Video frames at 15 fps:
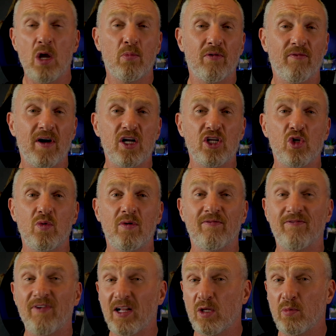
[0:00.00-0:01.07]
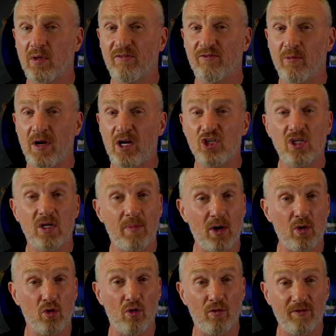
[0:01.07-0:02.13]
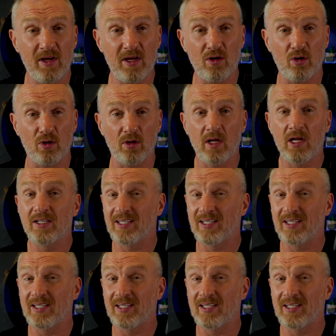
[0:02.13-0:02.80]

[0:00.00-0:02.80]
provide you with valuable information about your vehicle